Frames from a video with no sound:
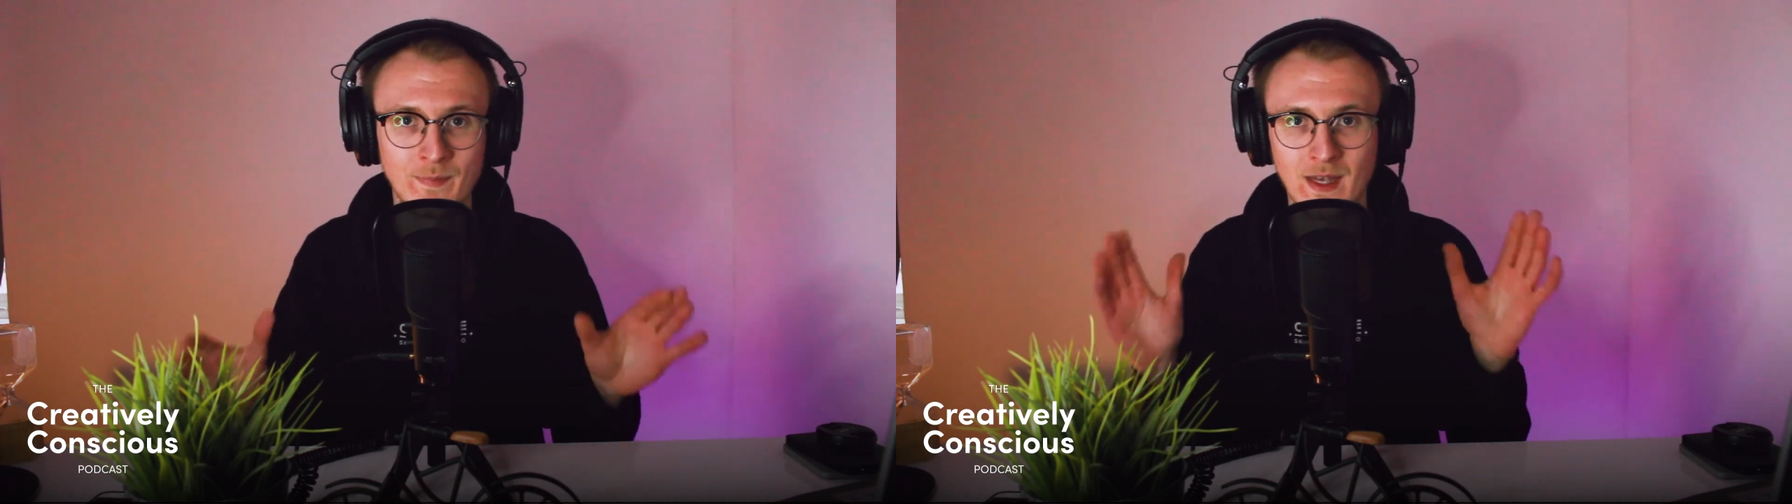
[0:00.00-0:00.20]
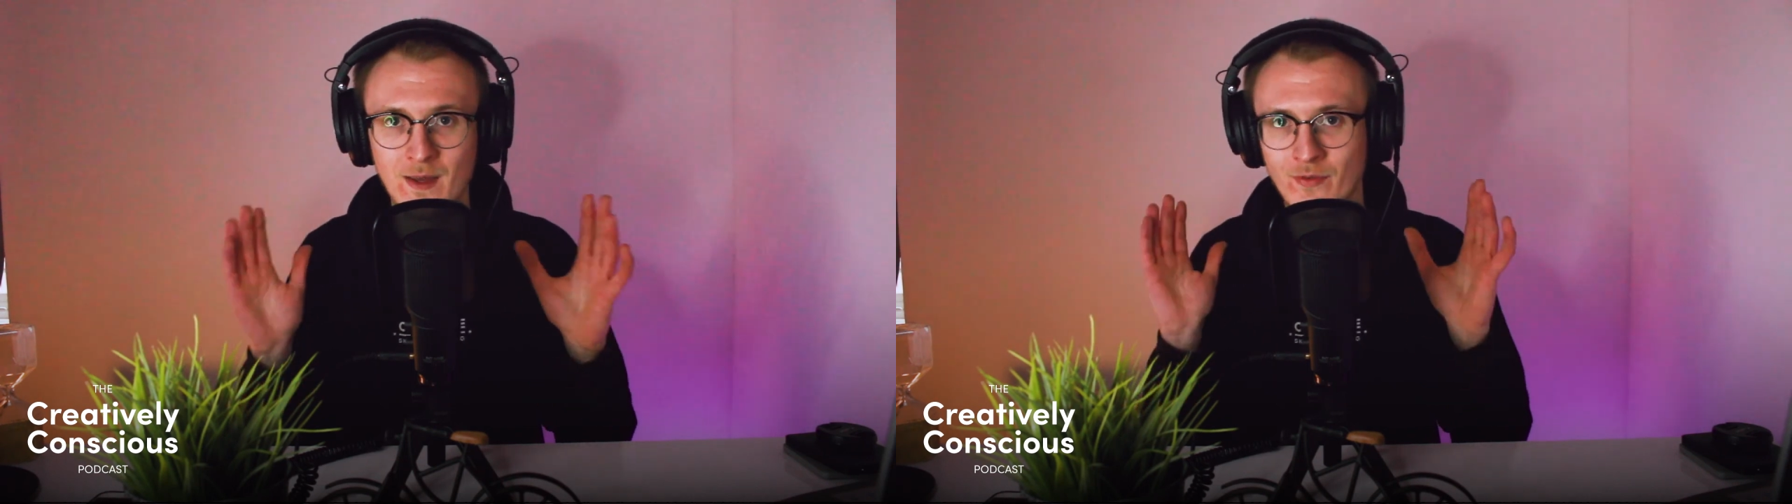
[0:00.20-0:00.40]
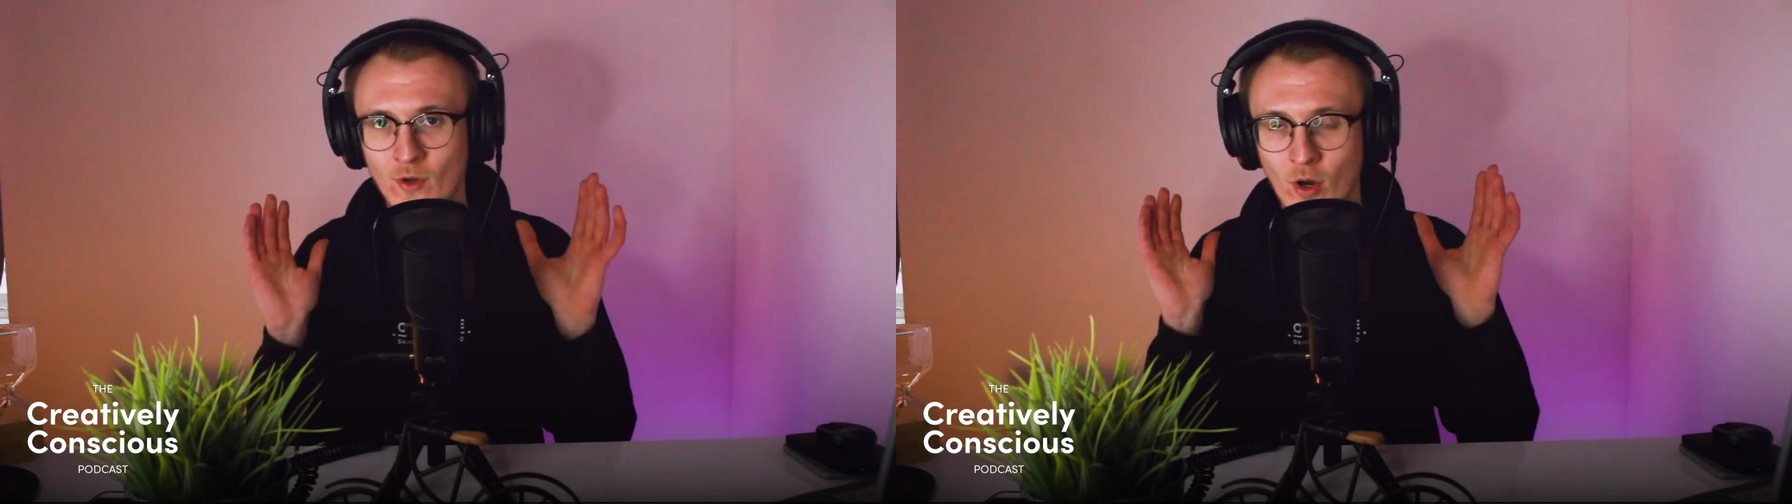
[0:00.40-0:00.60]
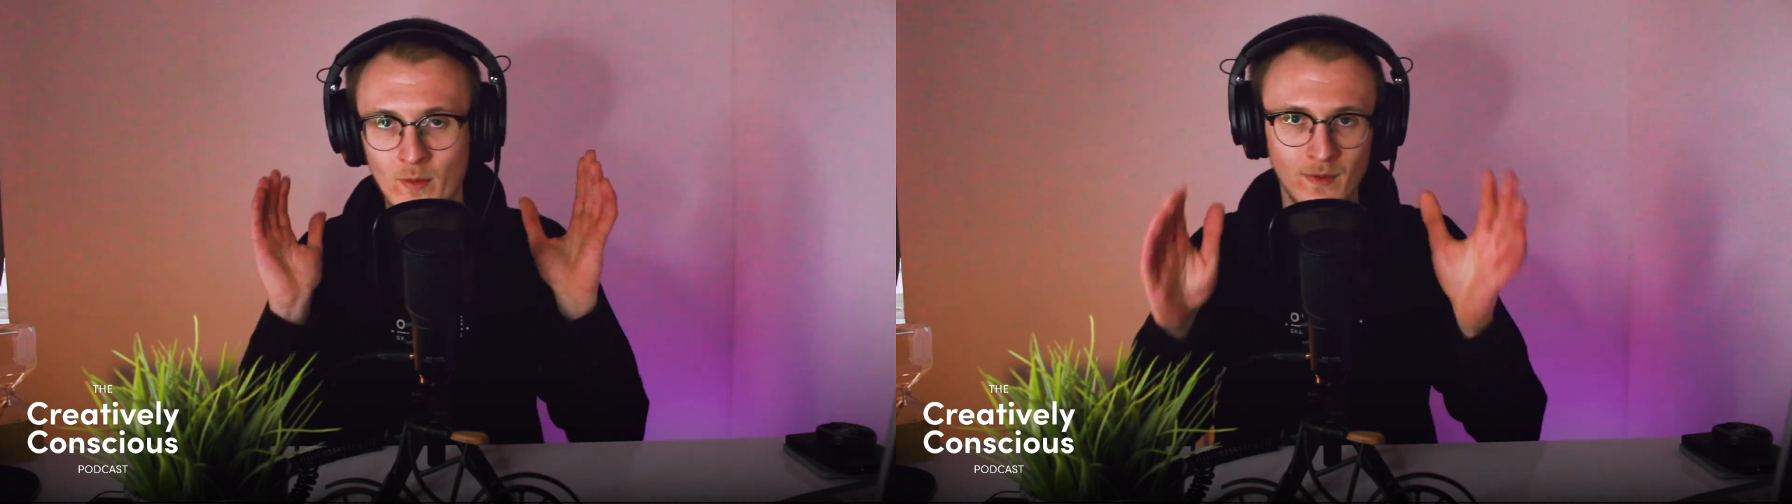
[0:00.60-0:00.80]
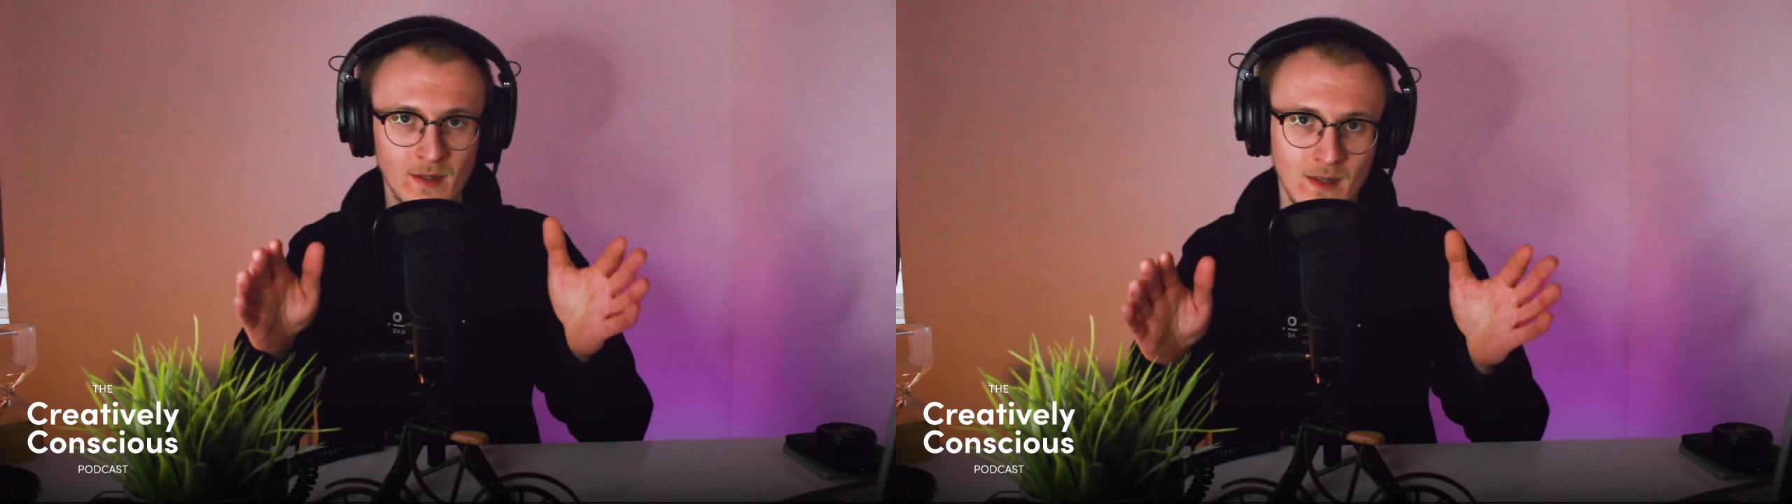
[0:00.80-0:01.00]
If
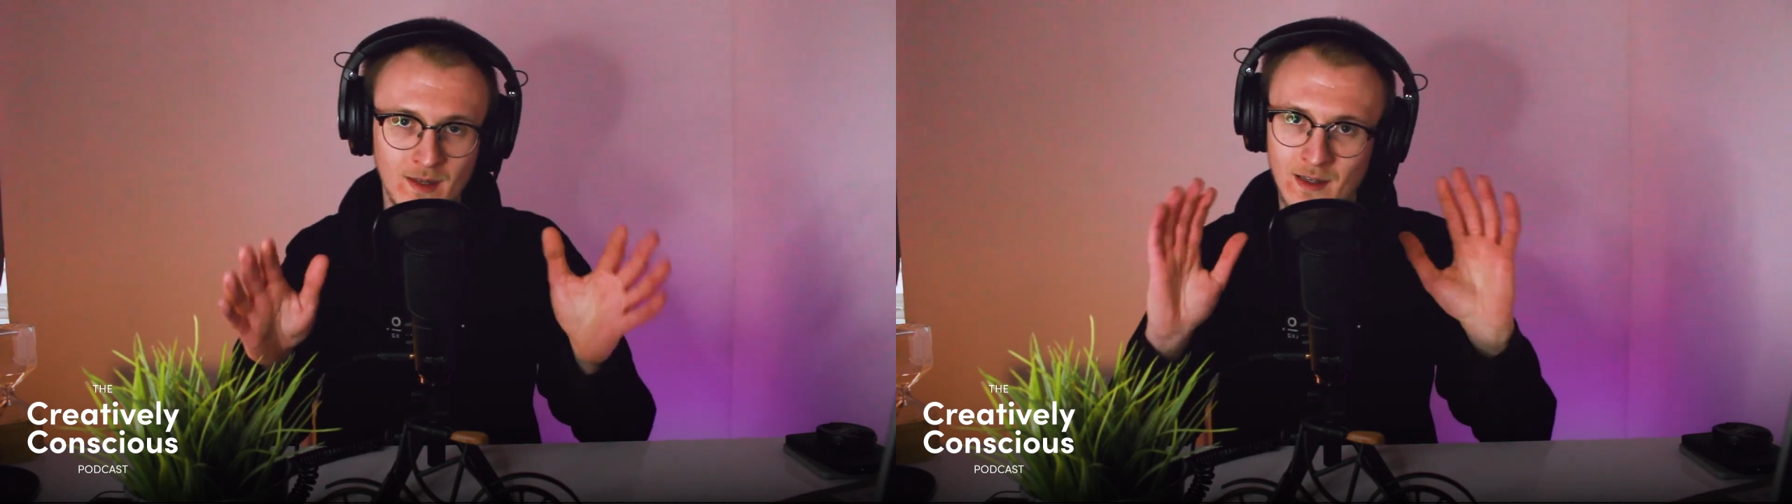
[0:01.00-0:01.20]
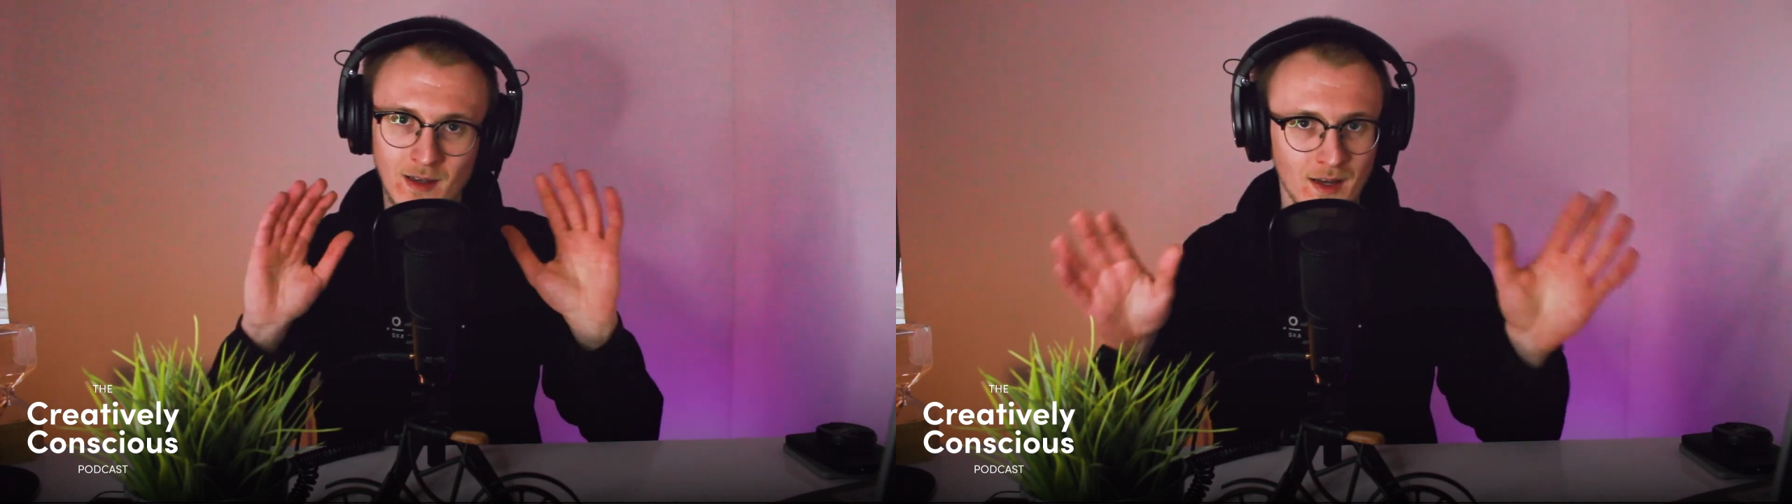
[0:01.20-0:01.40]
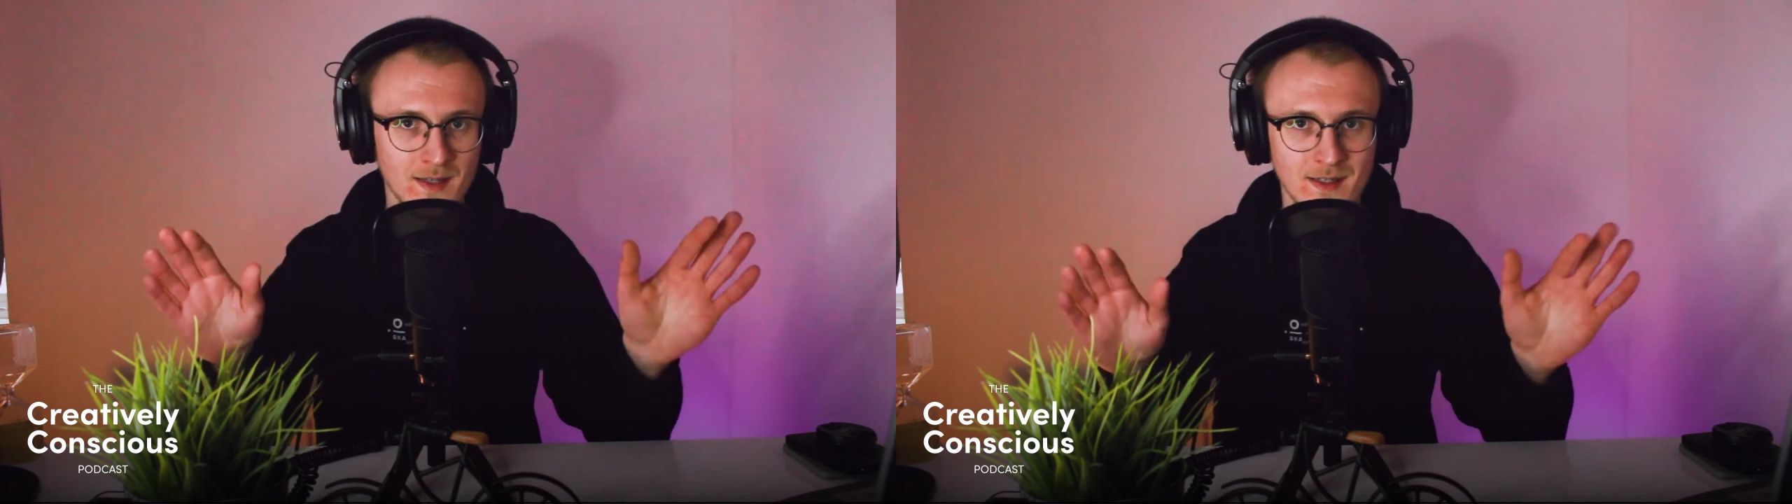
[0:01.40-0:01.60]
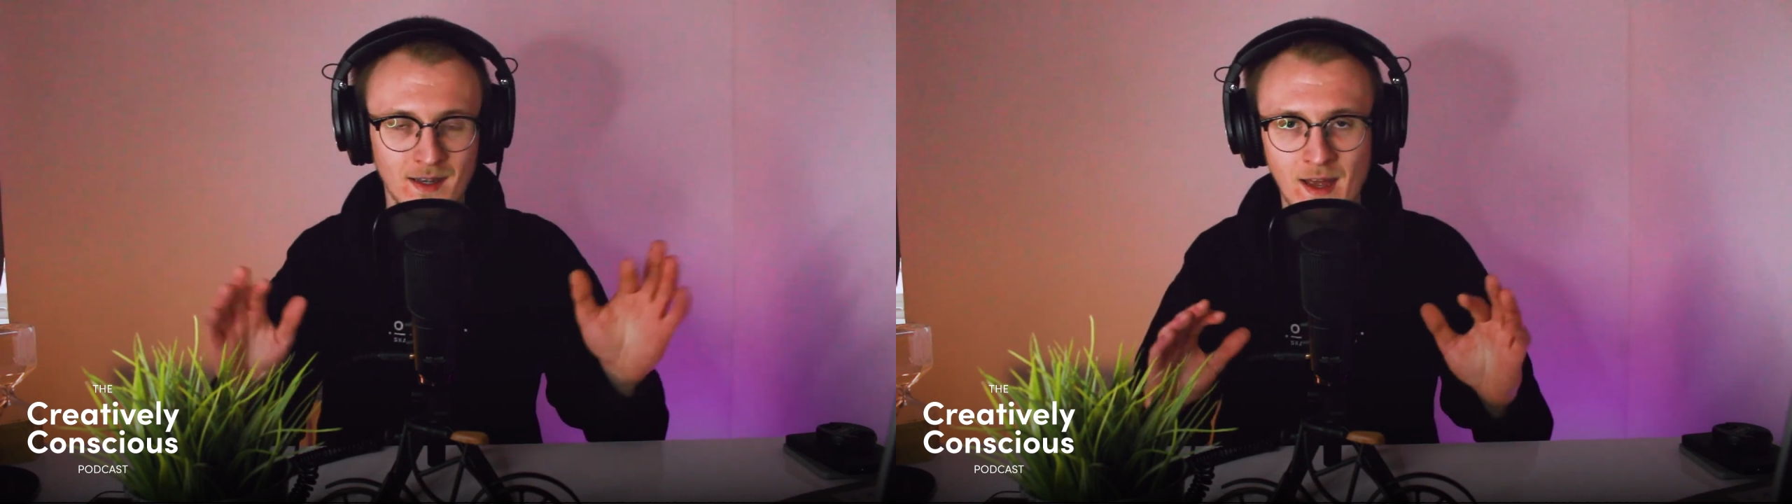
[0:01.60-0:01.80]
not, like I said,